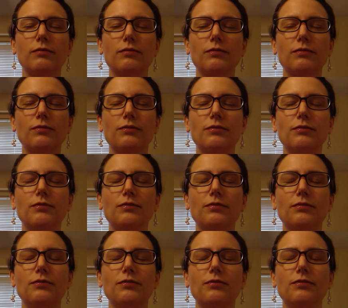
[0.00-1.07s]

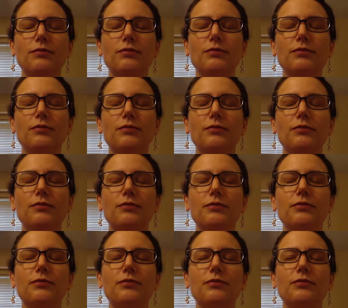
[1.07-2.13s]

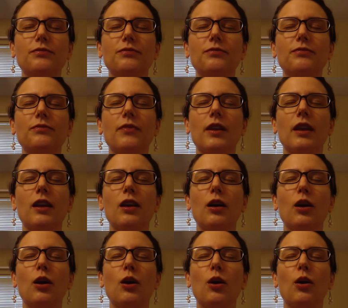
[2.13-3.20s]

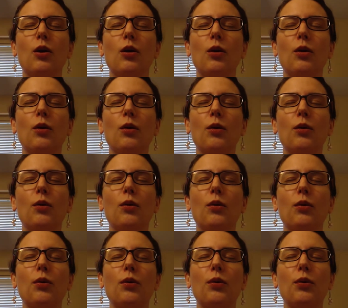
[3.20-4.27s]

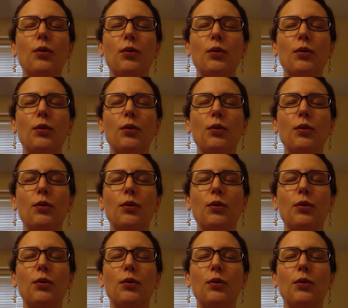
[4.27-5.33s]

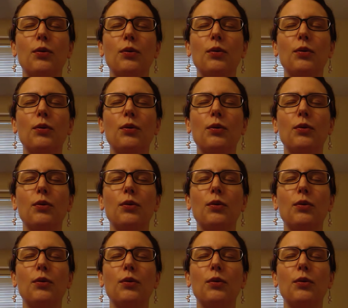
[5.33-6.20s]
(silence)